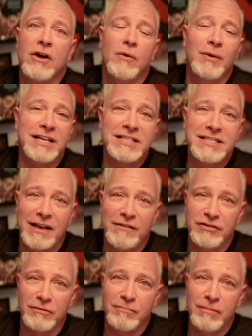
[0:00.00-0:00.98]
We could save
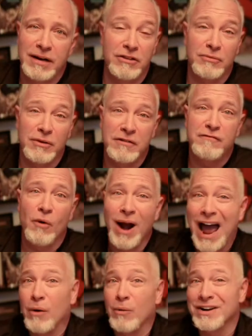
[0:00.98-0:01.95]
somebody 3-4
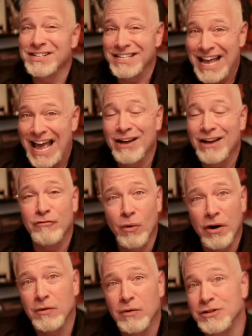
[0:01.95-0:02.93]
hours a day of
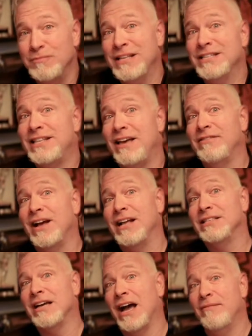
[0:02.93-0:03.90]
work, which means they've
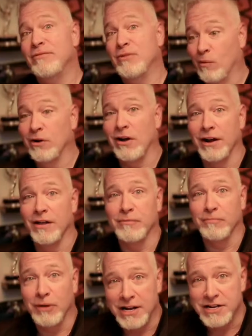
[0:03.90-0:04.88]
got time to work on other
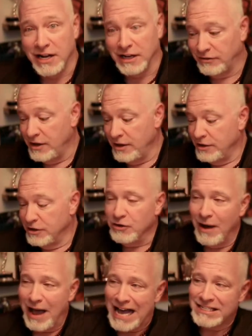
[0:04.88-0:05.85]
projects. So
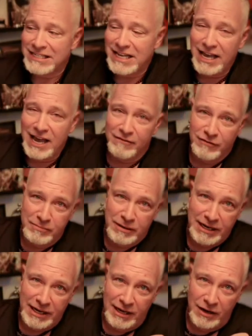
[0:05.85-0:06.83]
asking
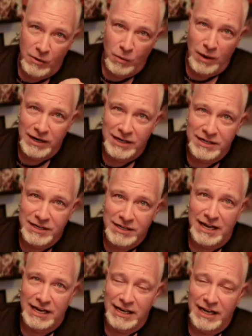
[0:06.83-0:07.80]
everybody what is
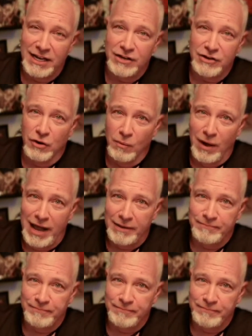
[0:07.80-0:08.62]
standing in your way.